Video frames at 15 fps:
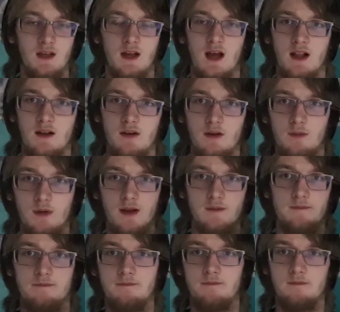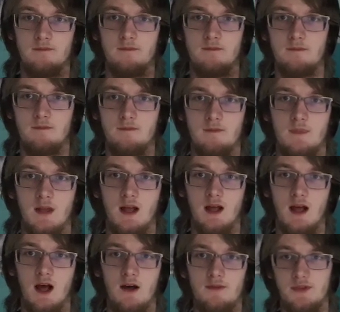I don't know what.
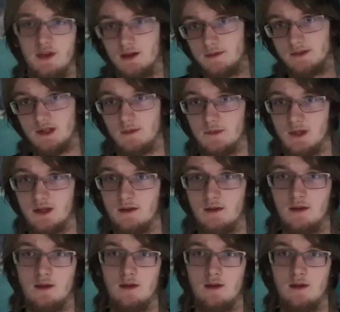I'll think of something.